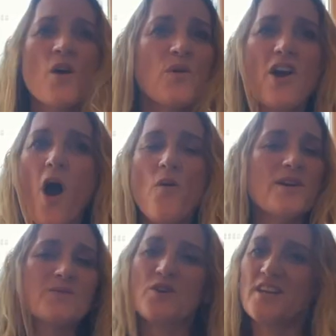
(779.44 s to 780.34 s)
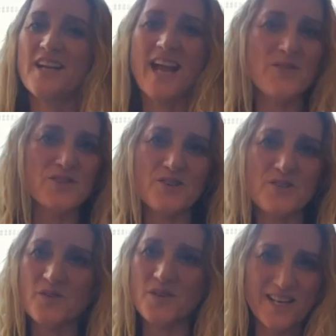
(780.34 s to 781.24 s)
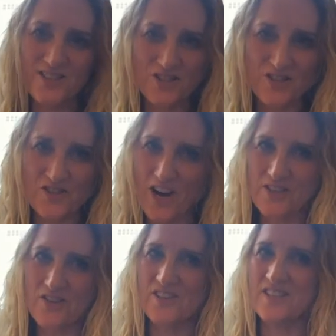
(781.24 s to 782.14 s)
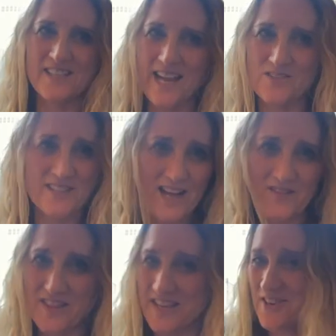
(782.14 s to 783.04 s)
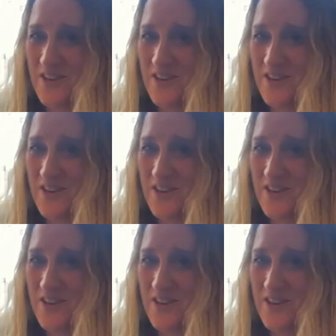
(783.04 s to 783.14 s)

We're always working counter to traditional structures as a downtown theater